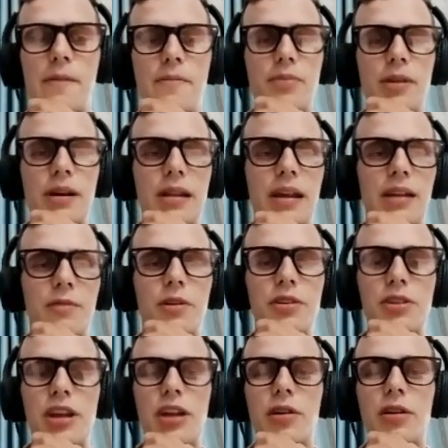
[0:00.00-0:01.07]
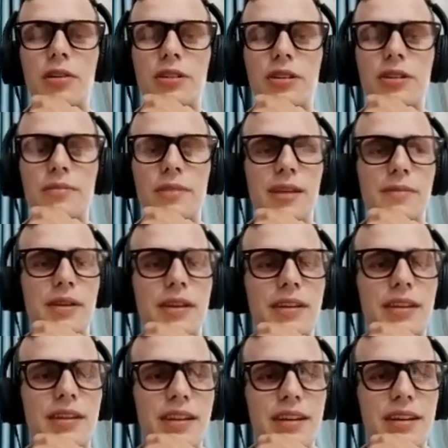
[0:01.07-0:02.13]
but like when you get older
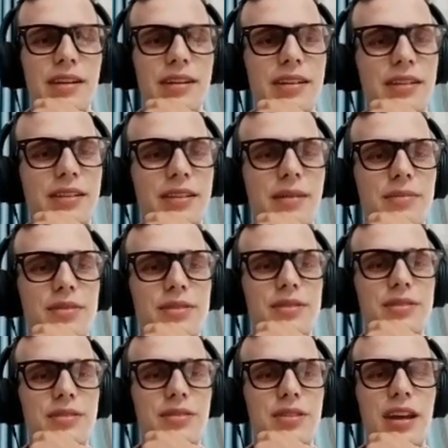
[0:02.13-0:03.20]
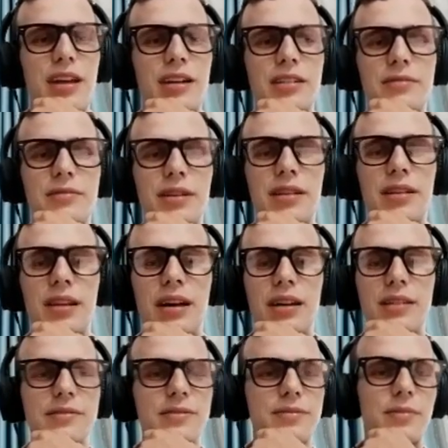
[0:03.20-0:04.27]
maybe it comes together with
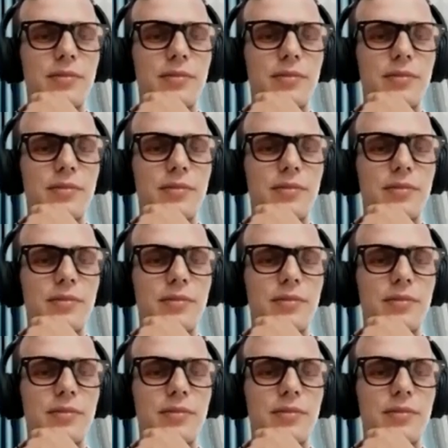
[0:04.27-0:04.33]
love,